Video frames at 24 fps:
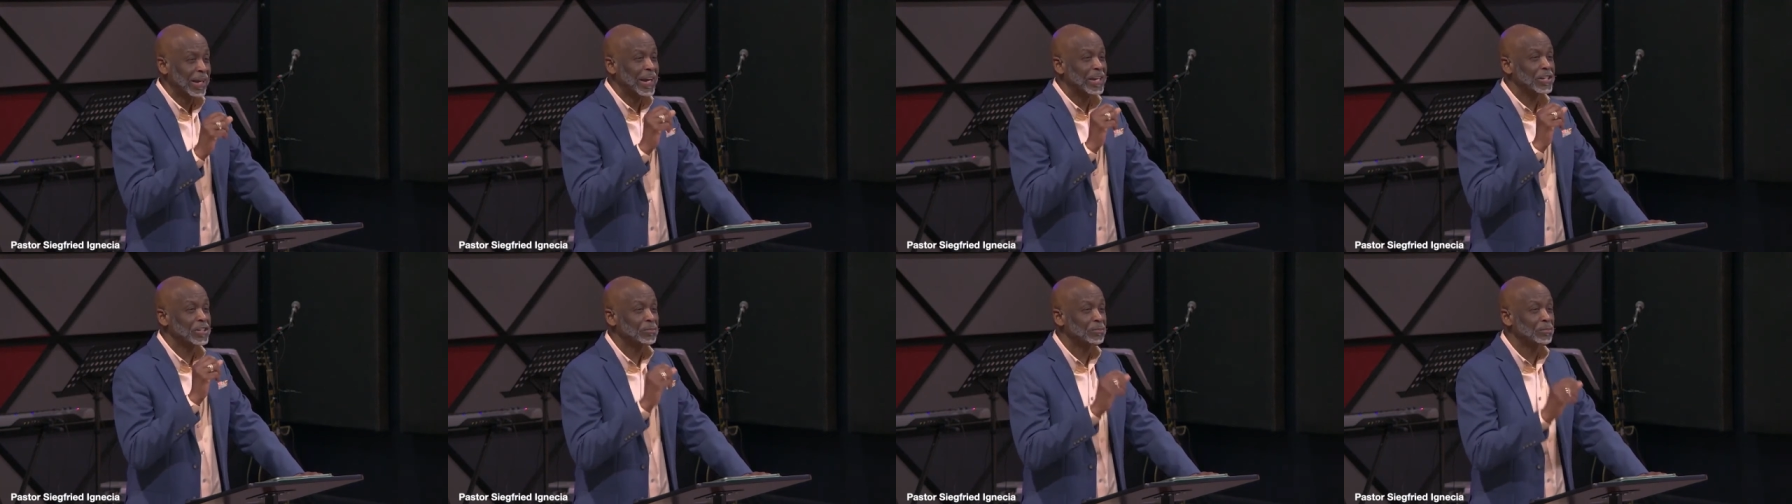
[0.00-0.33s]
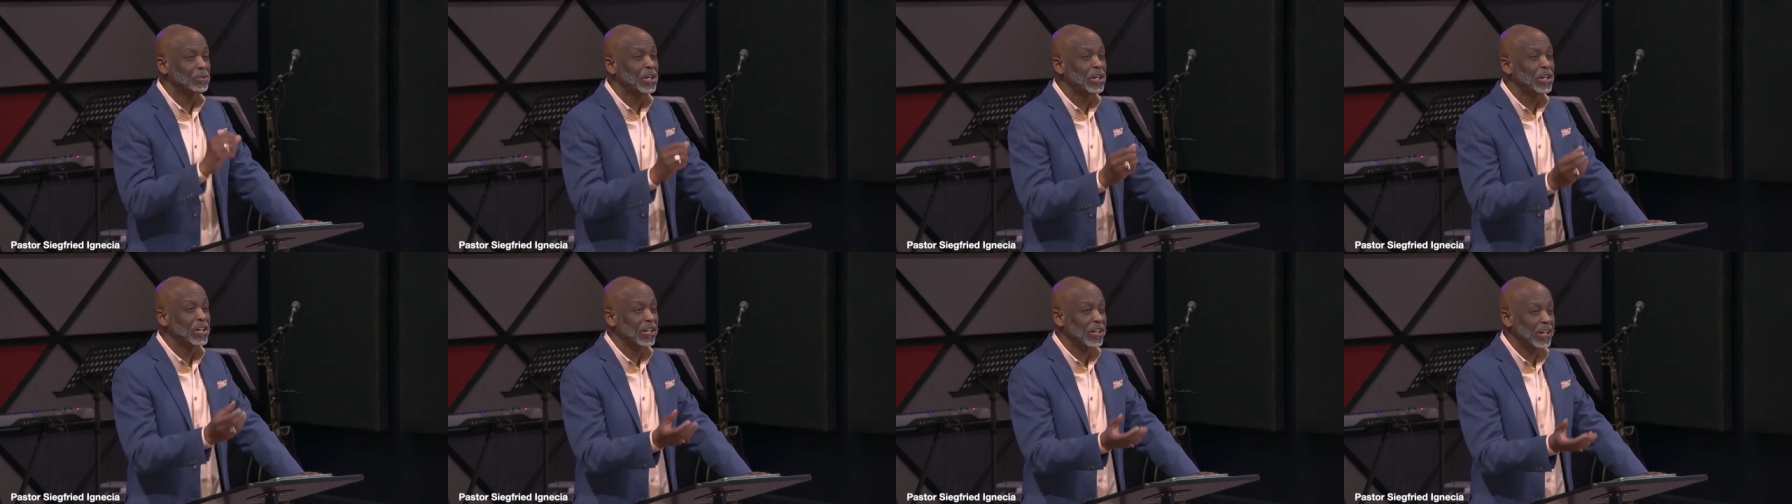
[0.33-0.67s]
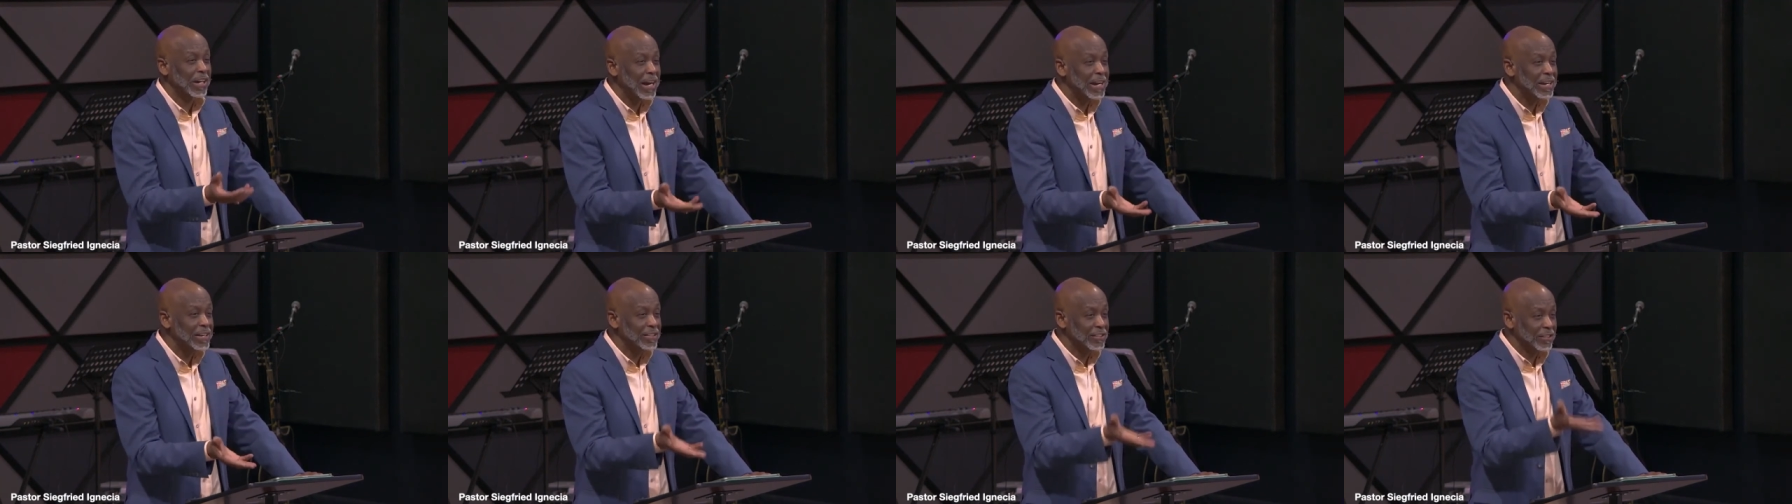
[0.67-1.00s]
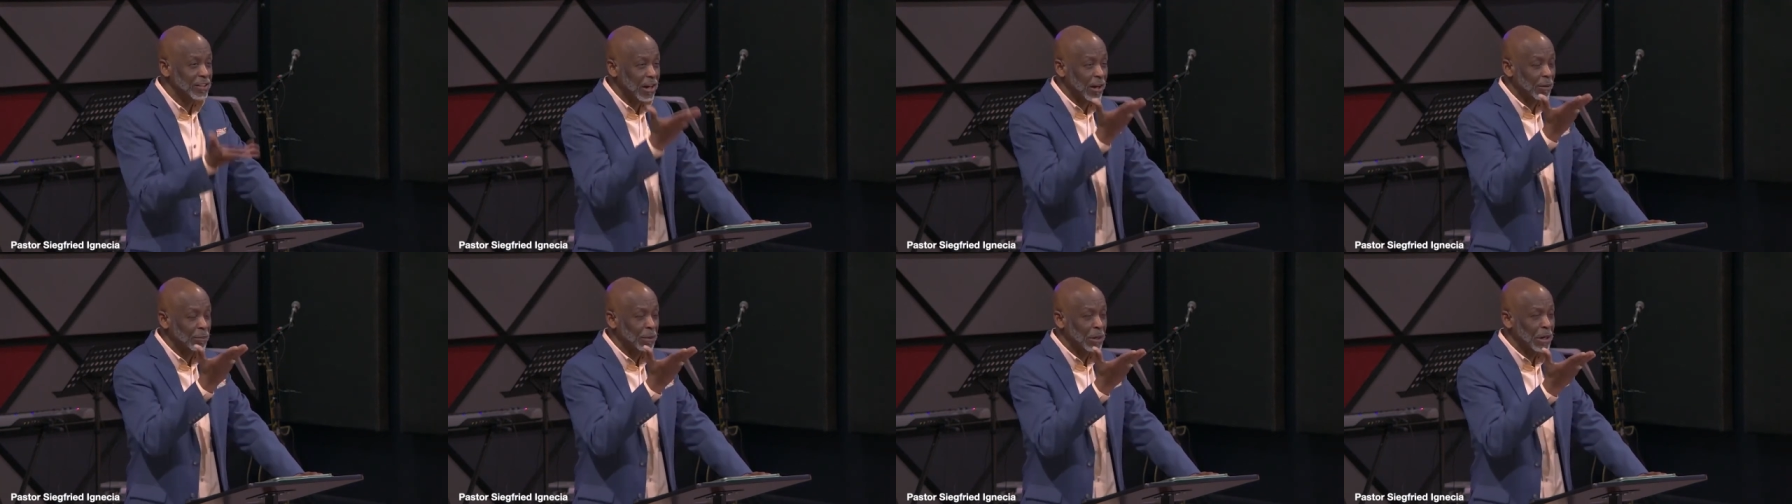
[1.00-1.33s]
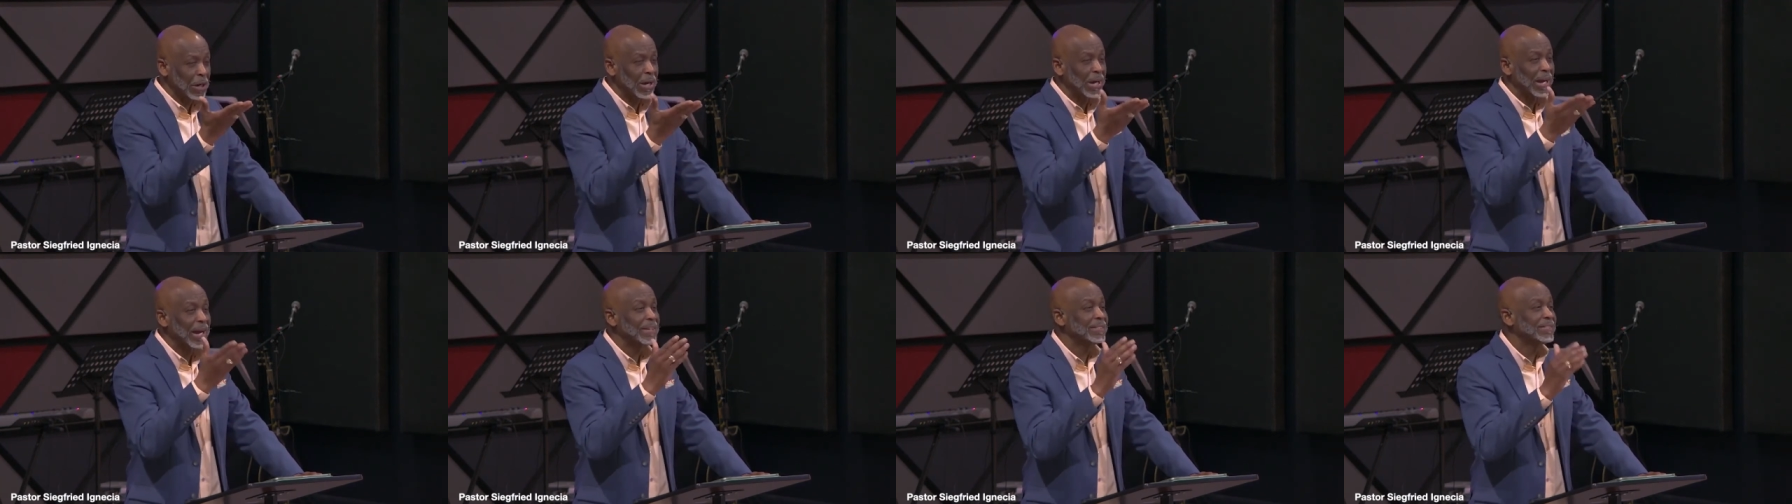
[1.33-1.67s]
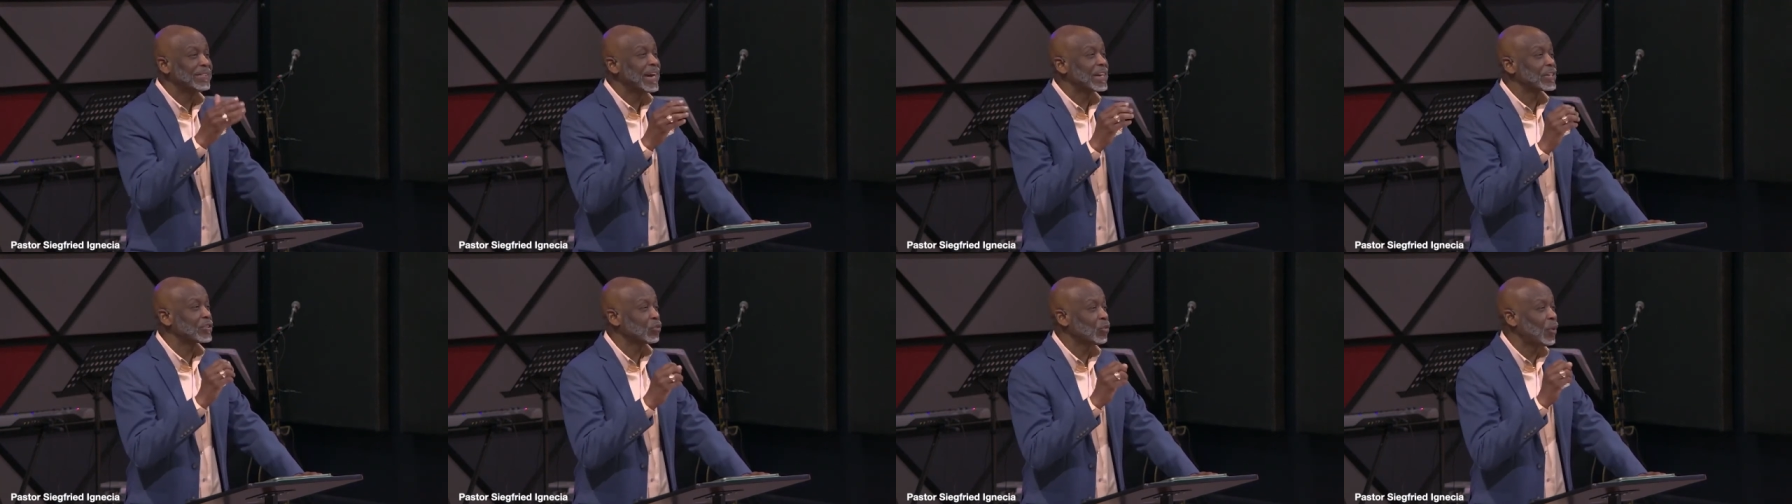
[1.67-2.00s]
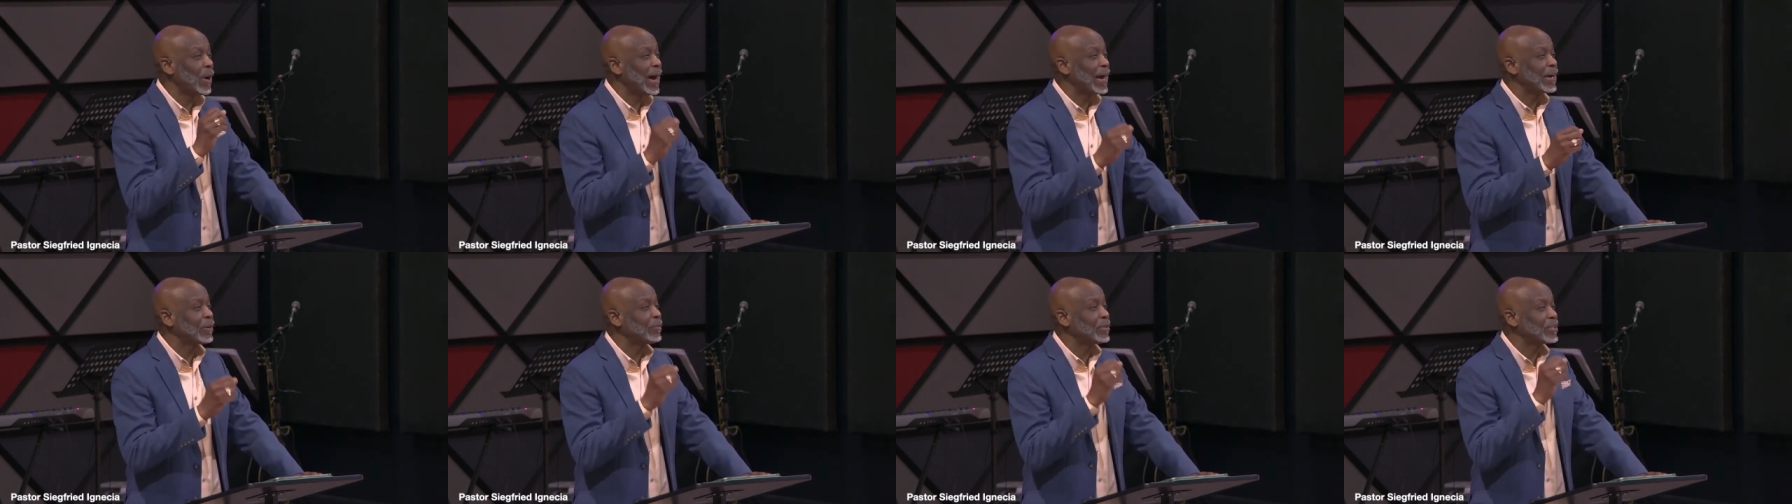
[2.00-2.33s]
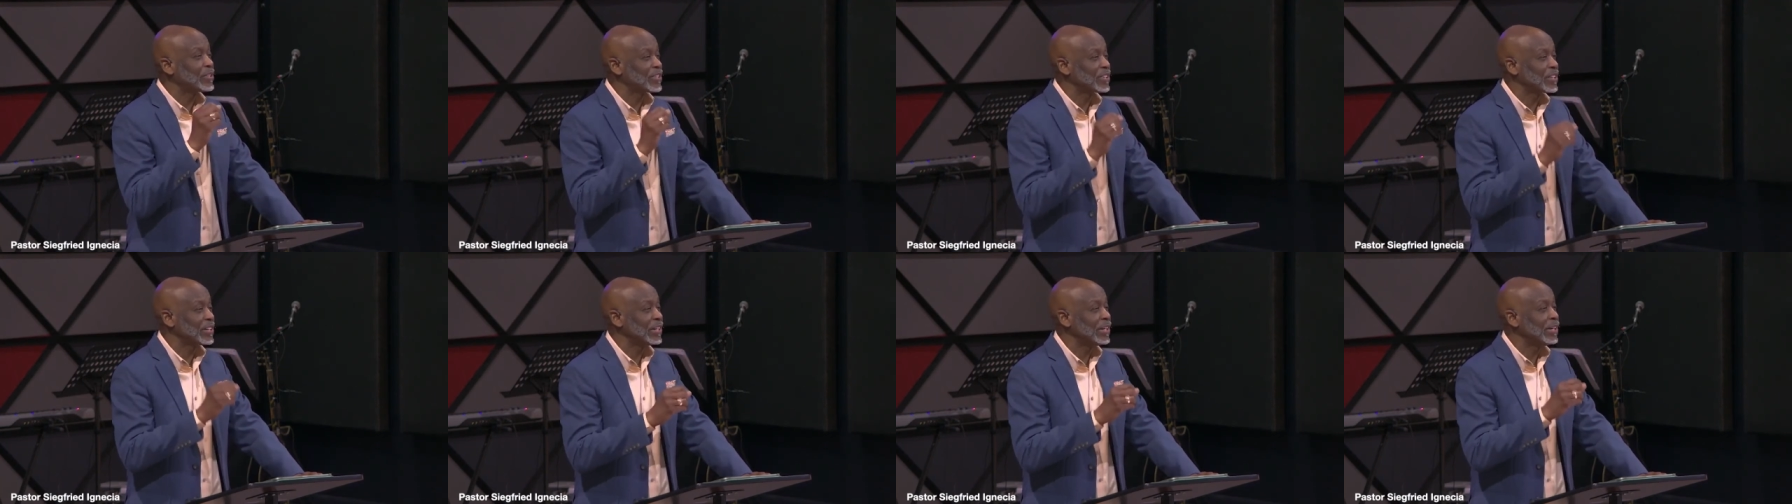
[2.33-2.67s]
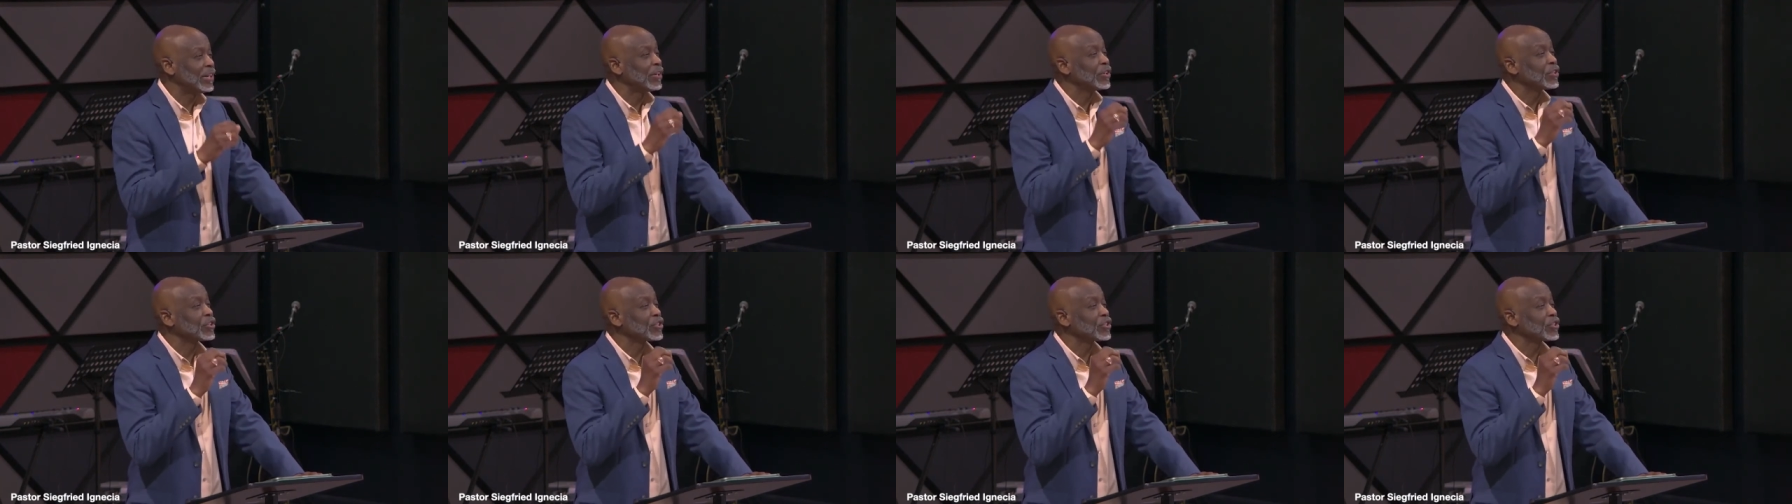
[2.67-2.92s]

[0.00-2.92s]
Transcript: is being raised up, and that's why we see